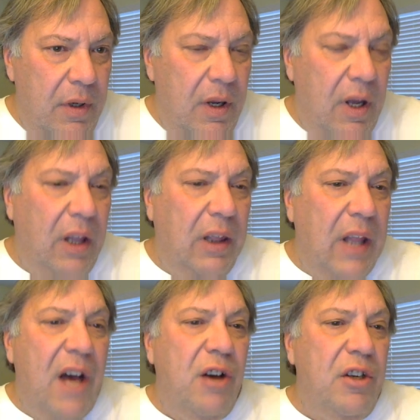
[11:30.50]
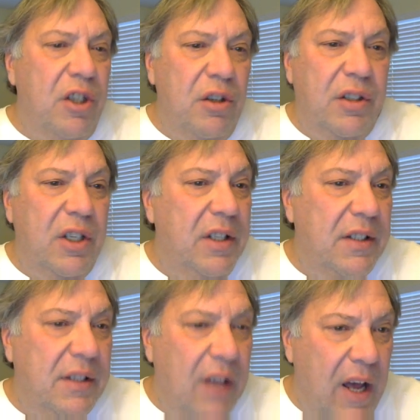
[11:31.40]
allow you to
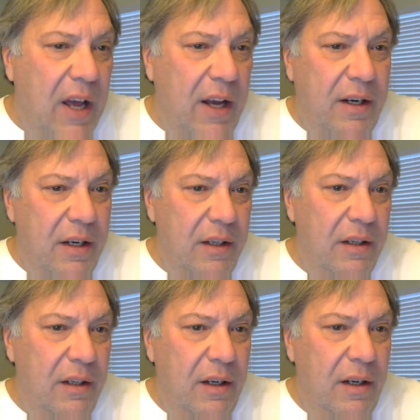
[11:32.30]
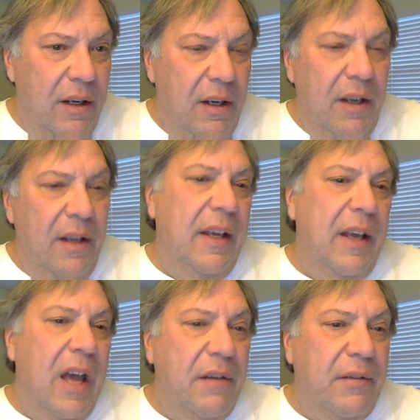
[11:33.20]
decide the
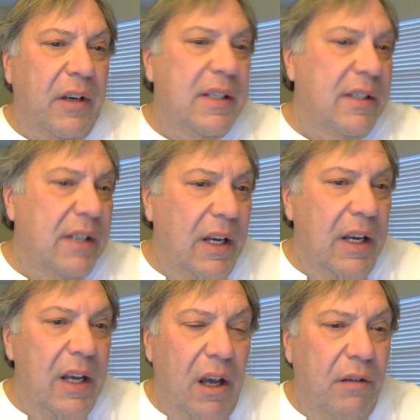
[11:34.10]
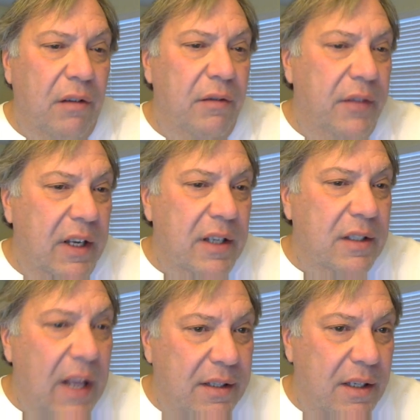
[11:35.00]
efficacy of these
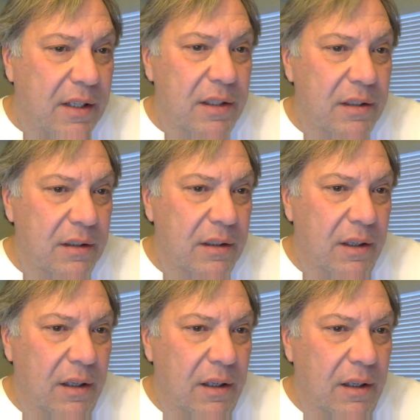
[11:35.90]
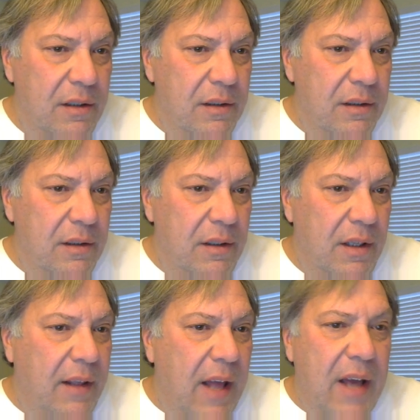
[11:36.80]
lessons.
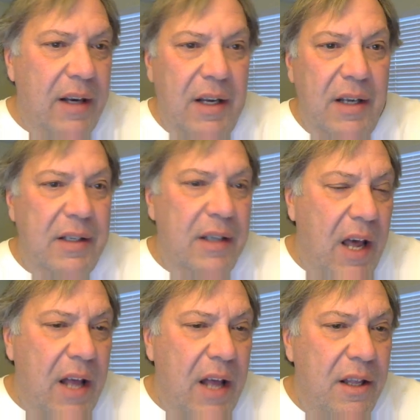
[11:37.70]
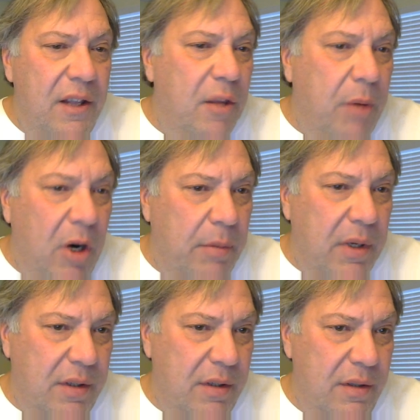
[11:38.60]
That is not the
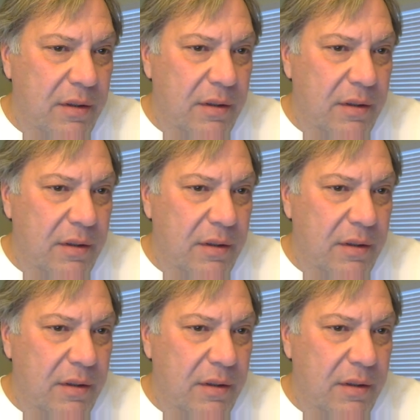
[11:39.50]
purpose.